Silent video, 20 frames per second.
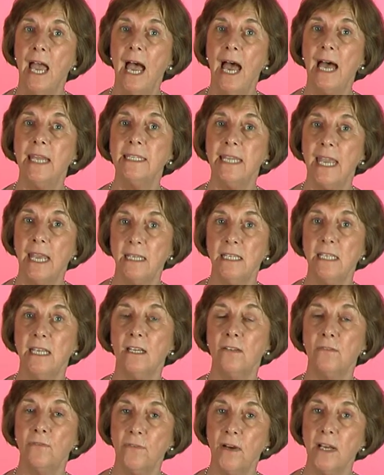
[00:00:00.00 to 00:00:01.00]
and any
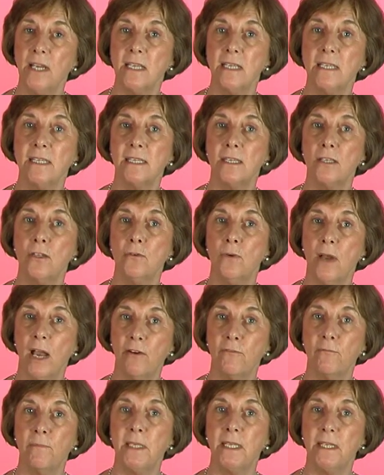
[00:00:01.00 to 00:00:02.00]
advice you
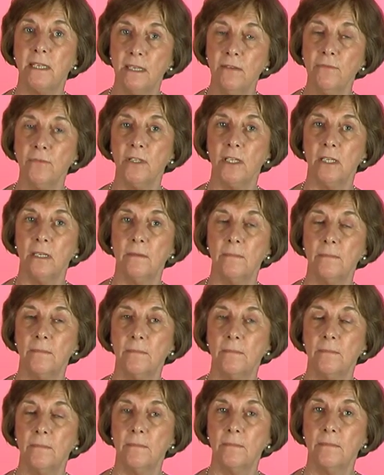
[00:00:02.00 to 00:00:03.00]
have been given.
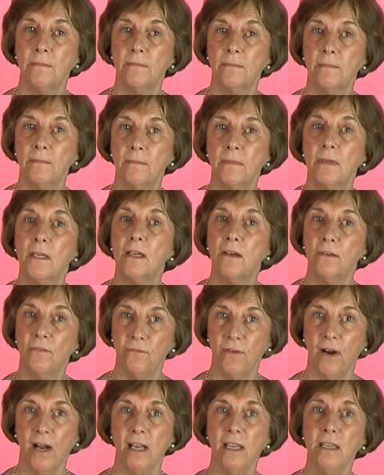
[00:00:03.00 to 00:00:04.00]

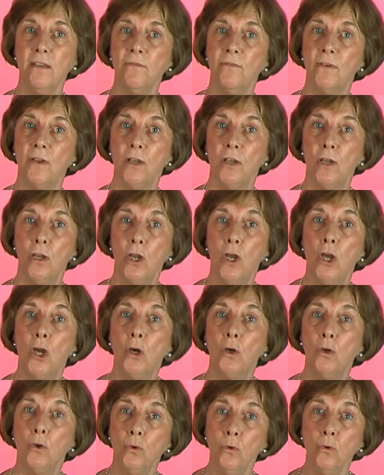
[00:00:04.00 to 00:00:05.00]
5.
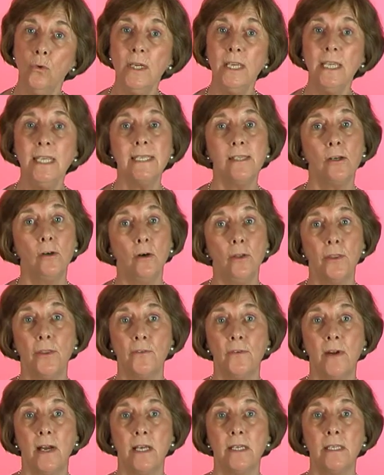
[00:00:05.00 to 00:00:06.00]
Who is
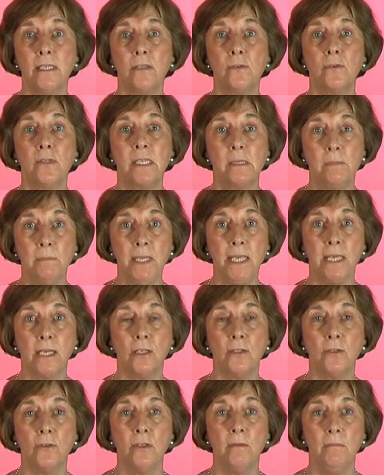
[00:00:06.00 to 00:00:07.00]
authorised to
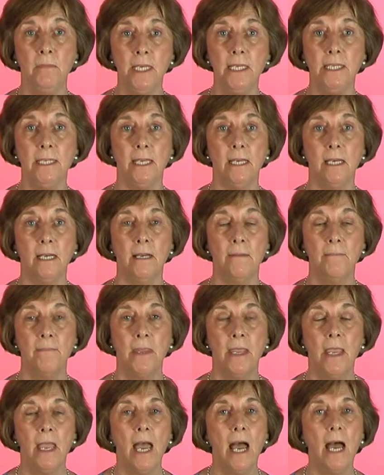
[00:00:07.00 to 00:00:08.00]
speak to the media
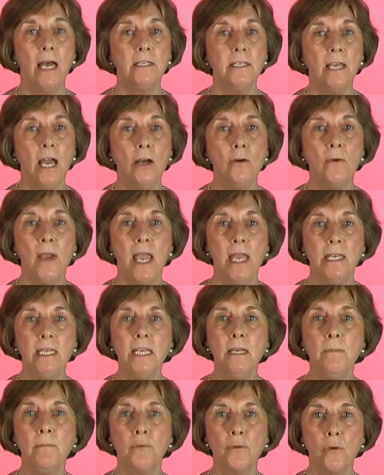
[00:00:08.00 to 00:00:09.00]
and how
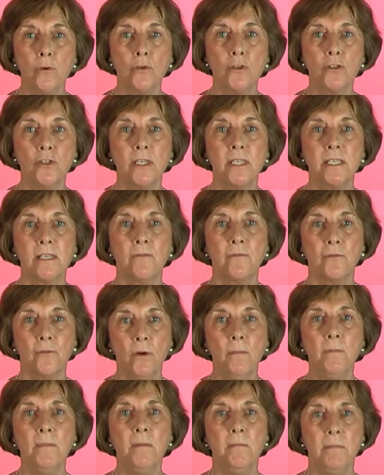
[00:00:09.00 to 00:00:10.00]
any approaches
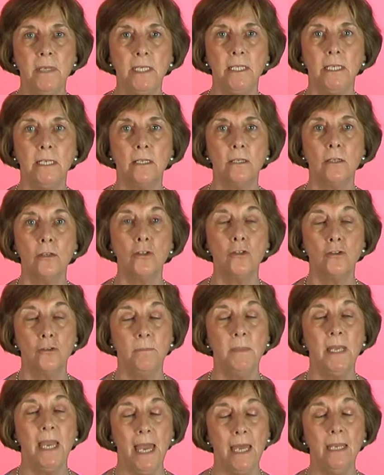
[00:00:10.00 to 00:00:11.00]
from the media should
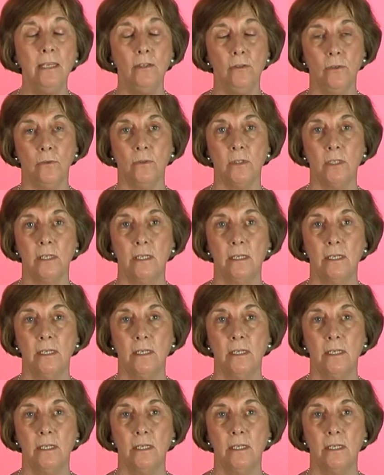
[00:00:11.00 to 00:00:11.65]
be handled.